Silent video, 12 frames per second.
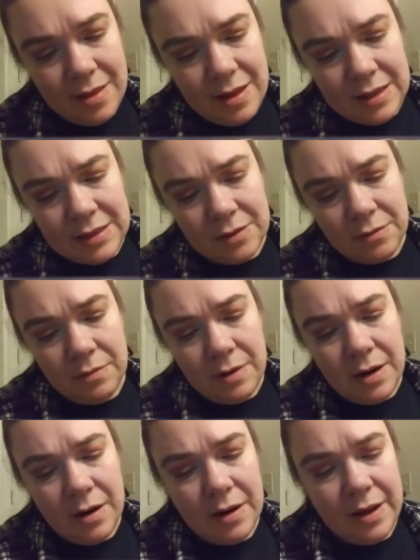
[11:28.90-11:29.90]
this will
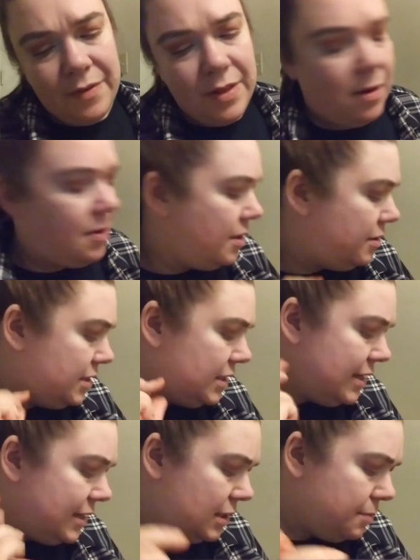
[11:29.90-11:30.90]
work, even though I use
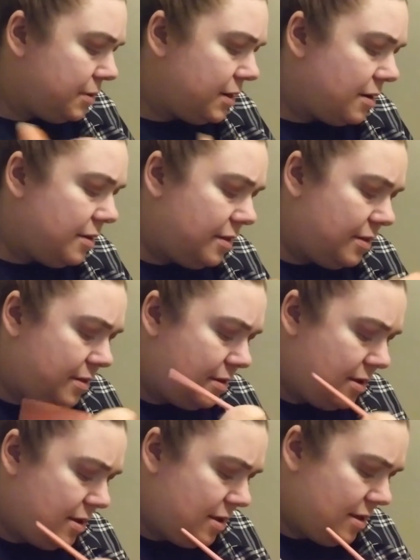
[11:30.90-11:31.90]
this to put on
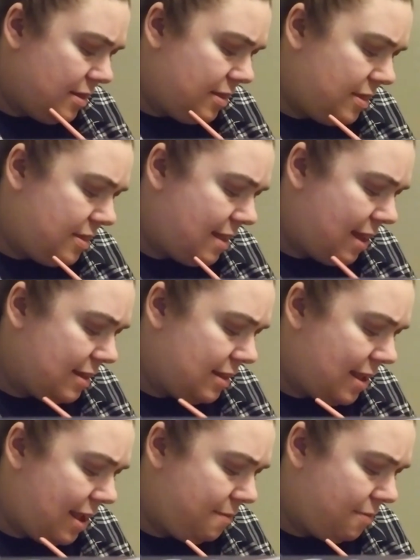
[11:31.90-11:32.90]

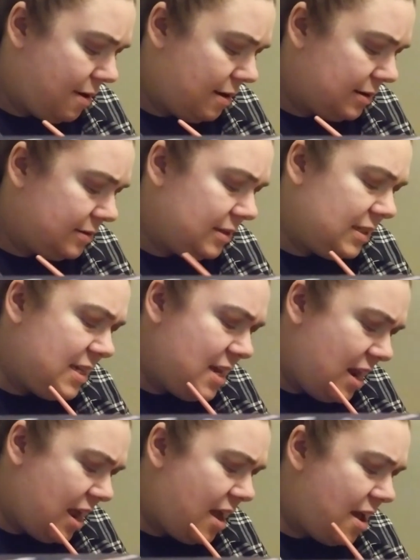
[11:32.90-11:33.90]
that light brown.
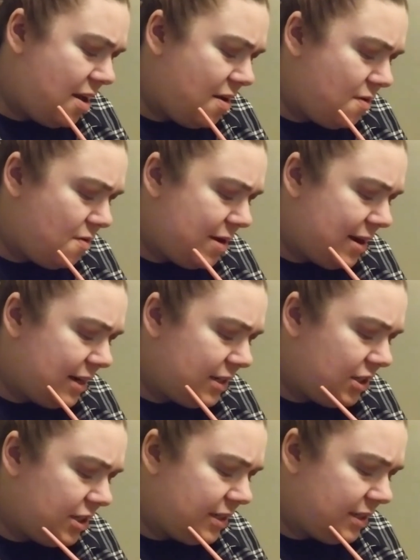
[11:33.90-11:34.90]
Oh, it
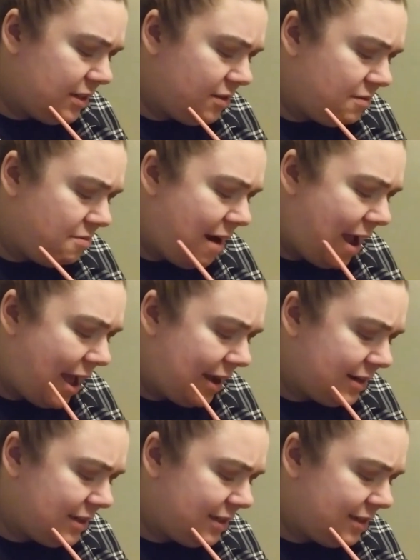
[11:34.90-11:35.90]
just
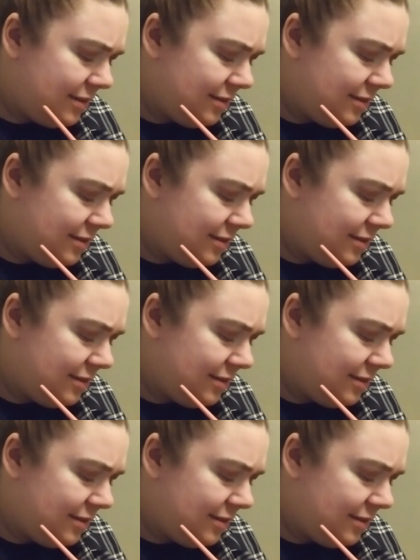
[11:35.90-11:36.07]
cracked.